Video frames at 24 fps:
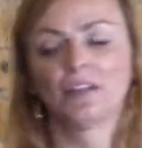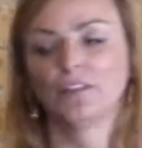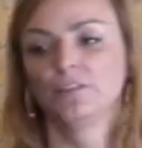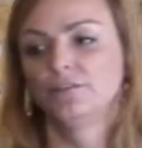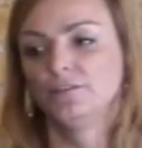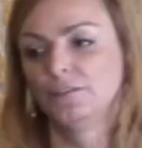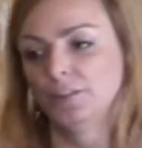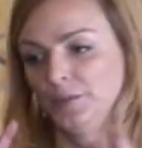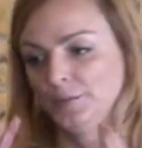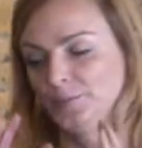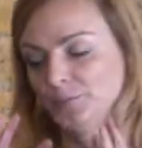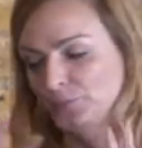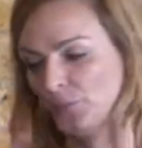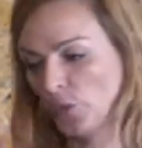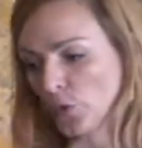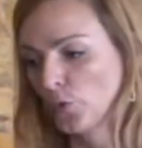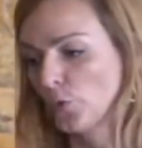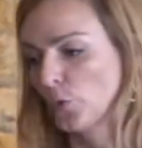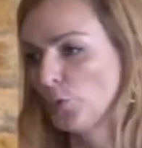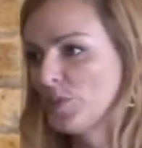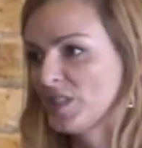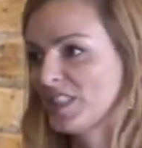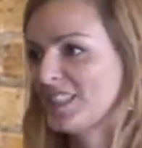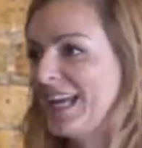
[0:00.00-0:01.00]
of
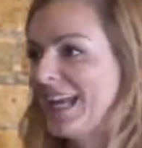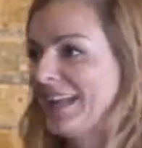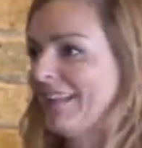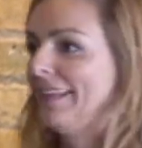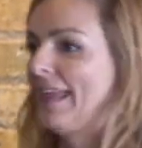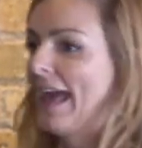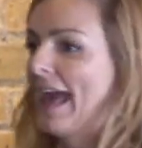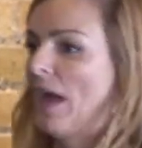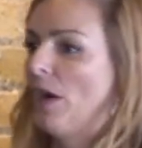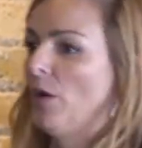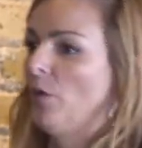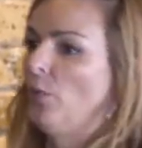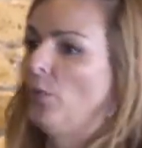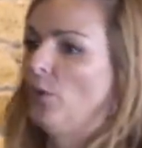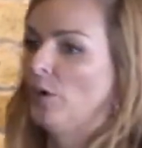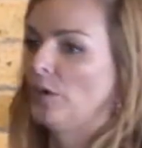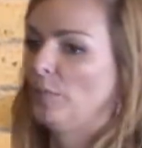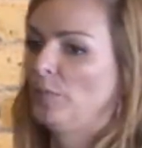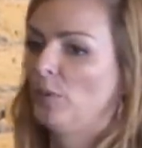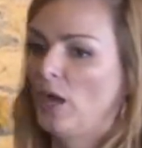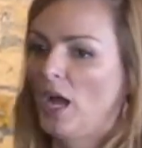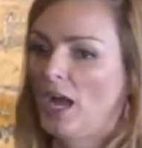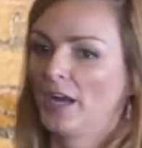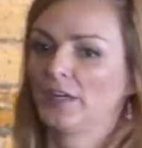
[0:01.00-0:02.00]
groups like that
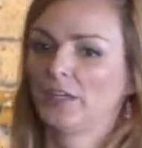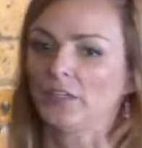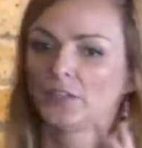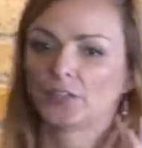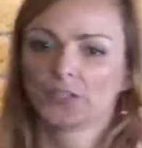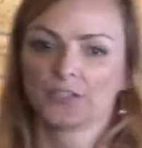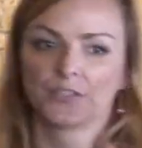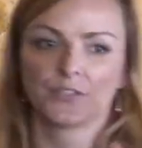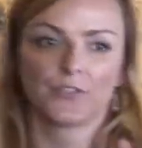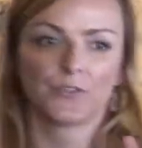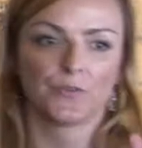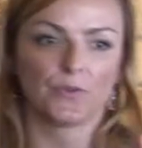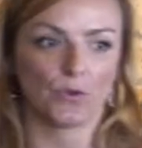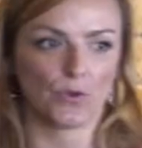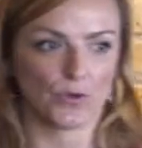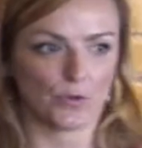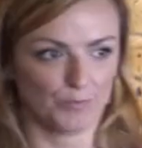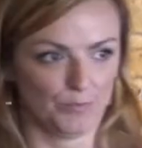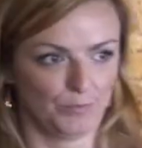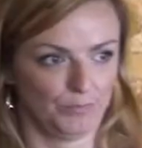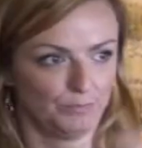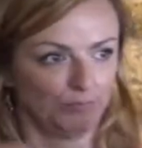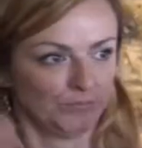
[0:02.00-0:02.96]
where bloggers or